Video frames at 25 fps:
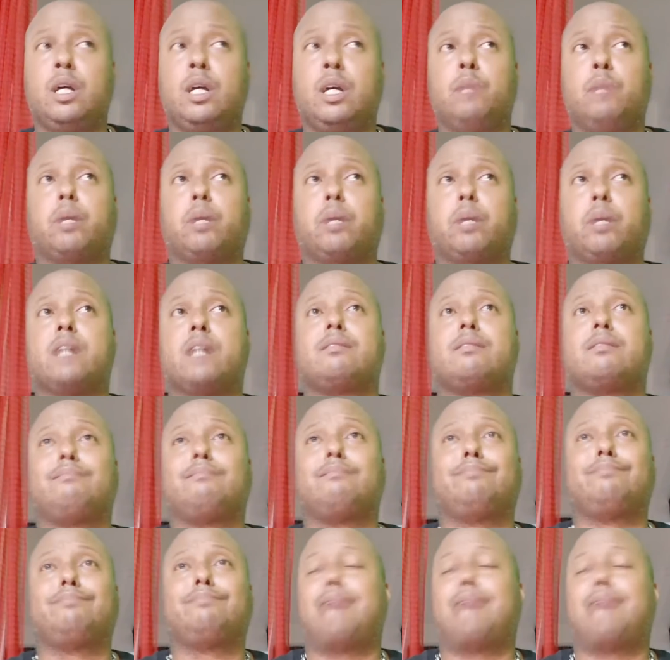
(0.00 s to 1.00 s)
because
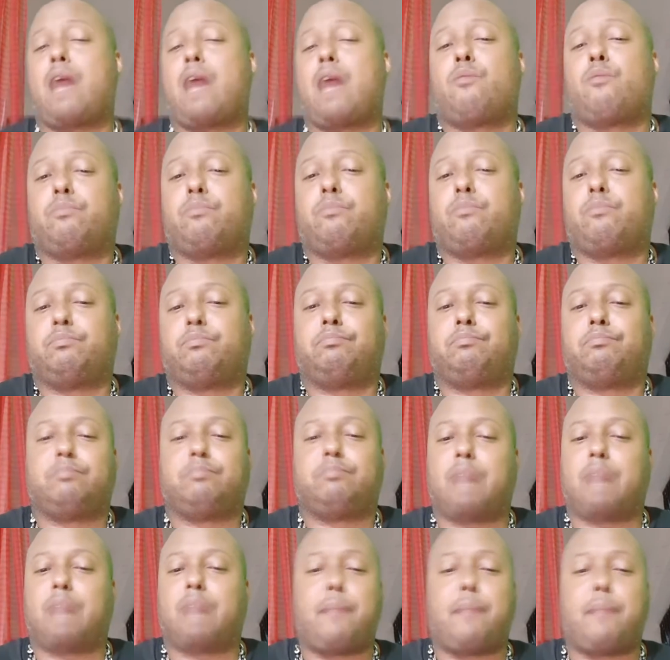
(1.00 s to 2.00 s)

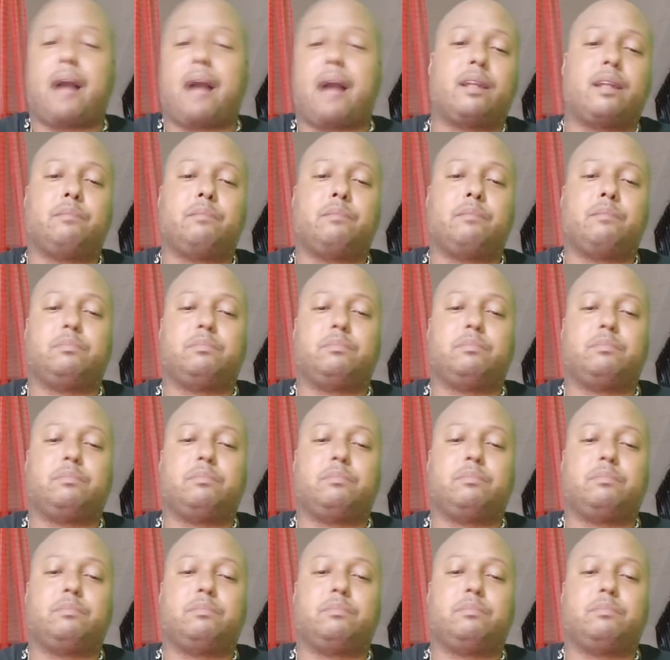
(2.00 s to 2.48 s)
I'm not going to,